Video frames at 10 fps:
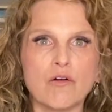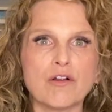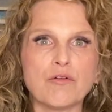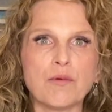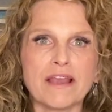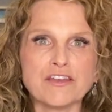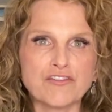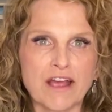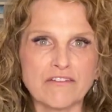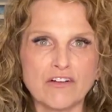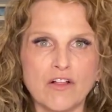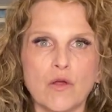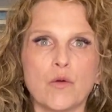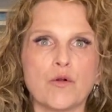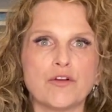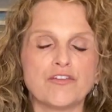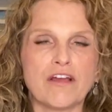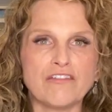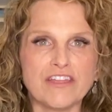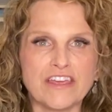or when I travel or
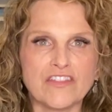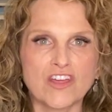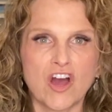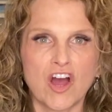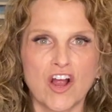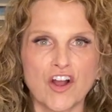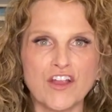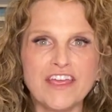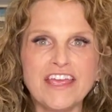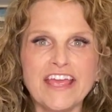traveling in the car,